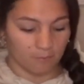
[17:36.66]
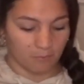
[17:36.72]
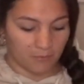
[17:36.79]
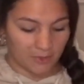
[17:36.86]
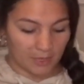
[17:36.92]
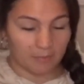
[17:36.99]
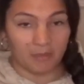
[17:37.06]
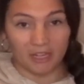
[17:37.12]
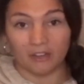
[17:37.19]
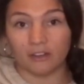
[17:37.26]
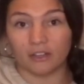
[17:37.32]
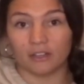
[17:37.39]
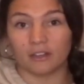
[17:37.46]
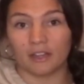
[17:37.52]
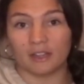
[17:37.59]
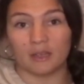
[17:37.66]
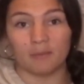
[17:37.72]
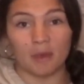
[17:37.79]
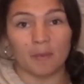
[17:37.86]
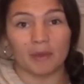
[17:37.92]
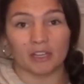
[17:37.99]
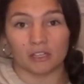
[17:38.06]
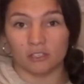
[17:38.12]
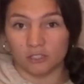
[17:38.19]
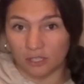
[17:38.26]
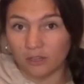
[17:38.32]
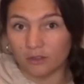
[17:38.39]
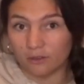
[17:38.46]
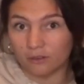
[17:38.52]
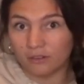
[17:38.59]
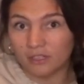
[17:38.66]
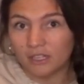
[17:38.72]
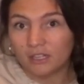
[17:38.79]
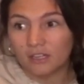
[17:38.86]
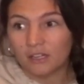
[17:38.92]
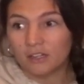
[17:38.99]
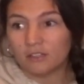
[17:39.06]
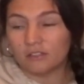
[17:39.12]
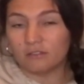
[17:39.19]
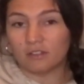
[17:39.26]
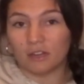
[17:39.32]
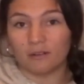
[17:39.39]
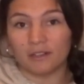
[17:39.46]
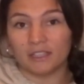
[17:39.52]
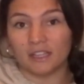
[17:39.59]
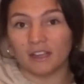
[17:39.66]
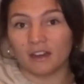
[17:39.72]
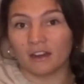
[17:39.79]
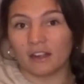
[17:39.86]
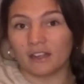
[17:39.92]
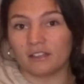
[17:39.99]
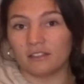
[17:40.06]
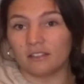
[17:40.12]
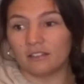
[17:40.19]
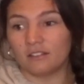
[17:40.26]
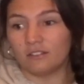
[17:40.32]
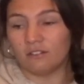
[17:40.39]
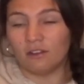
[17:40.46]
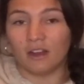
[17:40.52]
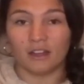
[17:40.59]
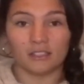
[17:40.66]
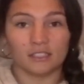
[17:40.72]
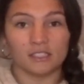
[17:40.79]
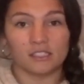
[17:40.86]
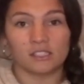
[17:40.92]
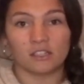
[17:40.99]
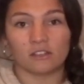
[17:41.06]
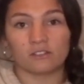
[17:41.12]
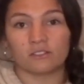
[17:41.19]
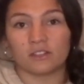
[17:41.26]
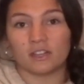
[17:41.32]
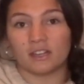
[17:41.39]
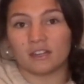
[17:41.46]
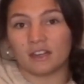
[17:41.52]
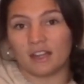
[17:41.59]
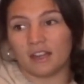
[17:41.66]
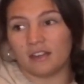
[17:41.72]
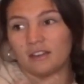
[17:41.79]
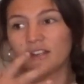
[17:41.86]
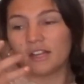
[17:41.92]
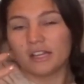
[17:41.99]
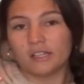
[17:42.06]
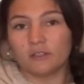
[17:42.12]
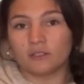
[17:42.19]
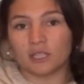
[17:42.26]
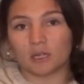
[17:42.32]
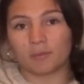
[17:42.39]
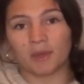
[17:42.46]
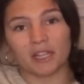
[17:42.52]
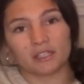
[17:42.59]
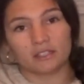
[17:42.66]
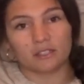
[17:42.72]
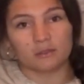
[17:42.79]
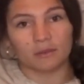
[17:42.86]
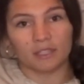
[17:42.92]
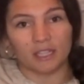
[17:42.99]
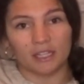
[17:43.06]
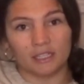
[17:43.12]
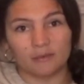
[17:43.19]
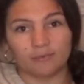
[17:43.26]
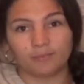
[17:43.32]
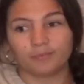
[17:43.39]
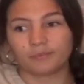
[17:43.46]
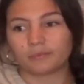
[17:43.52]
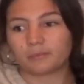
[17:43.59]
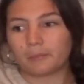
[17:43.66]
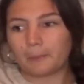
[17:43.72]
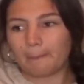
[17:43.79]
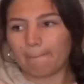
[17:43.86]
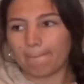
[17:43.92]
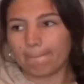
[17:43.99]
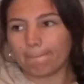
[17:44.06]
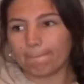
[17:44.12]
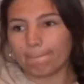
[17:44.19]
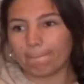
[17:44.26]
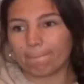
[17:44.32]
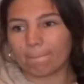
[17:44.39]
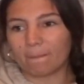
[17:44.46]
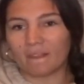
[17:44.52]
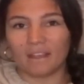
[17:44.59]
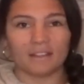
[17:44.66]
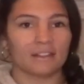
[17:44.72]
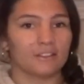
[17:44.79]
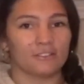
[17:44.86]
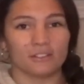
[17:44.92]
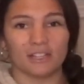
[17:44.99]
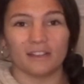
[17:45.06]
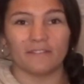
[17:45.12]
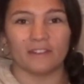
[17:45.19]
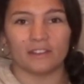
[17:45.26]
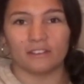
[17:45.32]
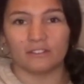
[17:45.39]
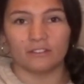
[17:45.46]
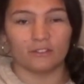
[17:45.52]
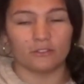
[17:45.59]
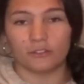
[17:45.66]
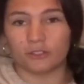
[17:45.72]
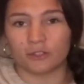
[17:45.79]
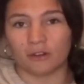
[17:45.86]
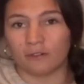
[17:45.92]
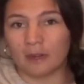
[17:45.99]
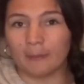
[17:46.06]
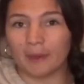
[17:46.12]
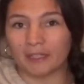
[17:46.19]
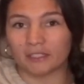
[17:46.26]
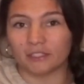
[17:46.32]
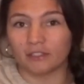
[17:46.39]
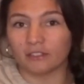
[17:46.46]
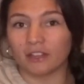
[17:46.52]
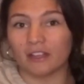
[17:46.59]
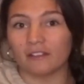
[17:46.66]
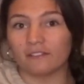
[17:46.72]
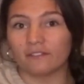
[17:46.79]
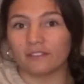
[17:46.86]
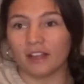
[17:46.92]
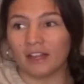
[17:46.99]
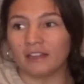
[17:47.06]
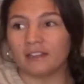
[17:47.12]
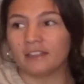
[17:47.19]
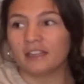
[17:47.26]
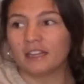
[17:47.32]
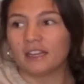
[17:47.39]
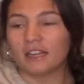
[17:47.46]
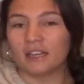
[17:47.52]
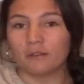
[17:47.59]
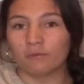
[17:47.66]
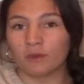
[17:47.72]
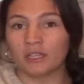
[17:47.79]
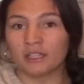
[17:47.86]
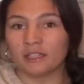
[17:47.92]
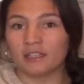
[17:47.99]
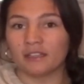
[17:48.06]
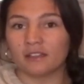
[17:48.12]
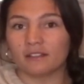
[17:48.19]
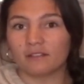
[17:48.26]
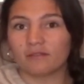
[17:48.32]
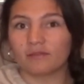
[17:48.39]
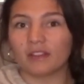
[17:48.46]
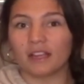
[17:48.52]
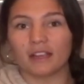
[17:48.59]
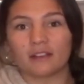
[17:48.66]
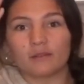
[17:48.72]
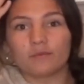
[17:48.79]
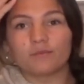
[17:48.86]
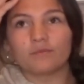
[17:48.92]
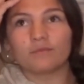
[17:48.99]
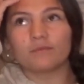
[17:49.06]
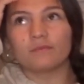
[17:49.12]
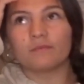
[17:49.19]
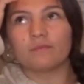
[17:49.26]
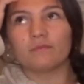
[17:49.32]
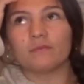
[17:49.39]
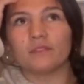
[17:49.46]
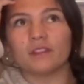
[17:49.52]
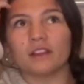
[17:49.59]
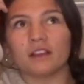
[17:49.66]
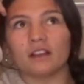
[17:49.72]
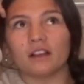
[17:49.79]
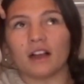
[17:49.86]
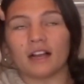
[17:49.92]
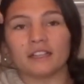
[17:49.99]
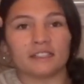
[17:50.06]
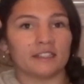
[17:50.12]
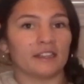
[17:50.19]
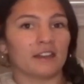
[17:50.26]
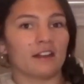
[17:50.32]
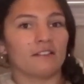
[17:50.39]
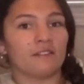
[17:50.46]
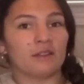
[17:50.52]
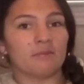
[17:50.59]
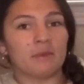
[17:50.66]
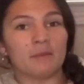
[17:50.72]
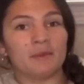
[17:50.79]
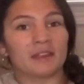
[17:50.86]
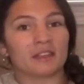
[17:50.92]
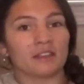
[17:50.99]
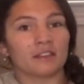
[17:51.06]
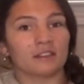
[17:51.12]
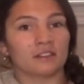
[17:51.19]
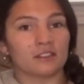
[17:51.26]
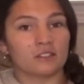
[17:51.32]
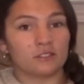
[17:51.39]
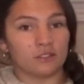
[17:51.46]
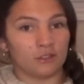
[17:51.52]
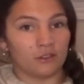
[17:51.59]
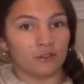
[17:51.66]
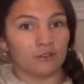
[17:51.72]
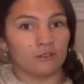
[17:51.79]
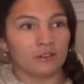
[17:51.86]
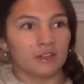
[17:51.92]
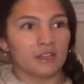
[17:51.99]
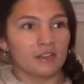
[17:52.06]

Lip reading: they mirror and they mimic a zoo. You go in there and you hug these children and you take pictures with them, and then you leave and you just go right back to your life. And it really, like, the idea of it mimicking a zoo